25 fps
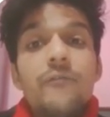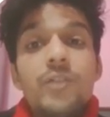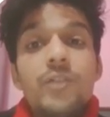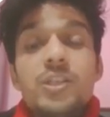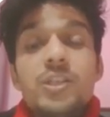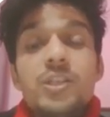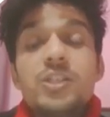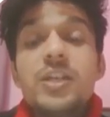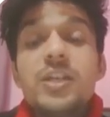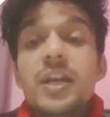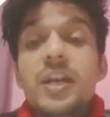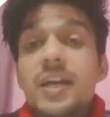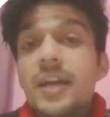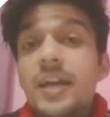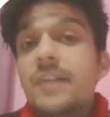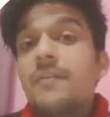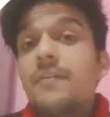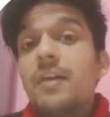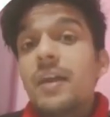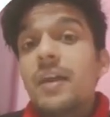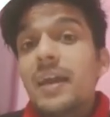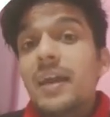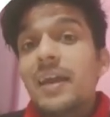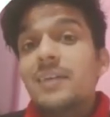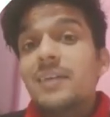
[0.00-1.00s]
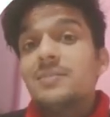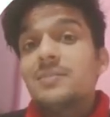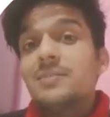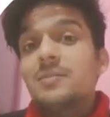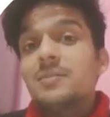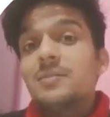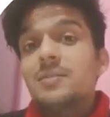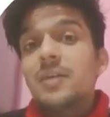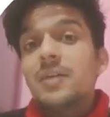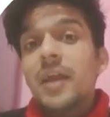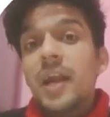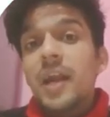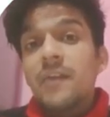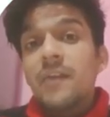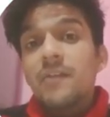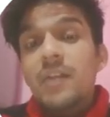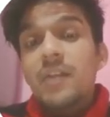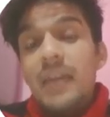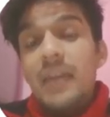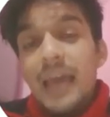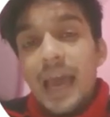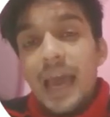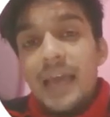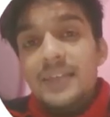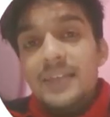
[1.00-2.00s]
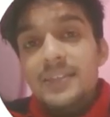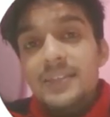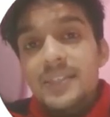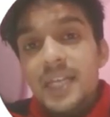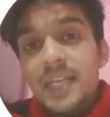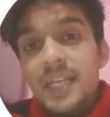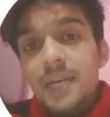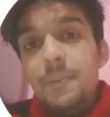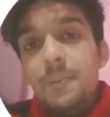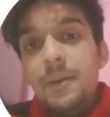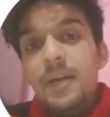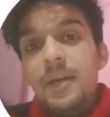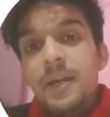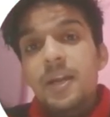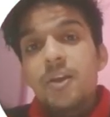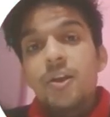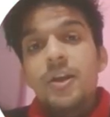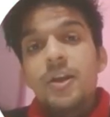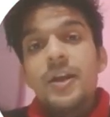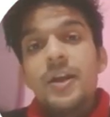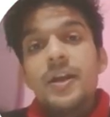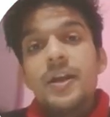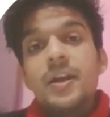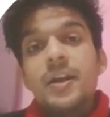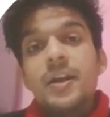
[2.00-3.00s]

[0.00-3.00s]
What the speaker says: Which data it will cache? It will cache that particular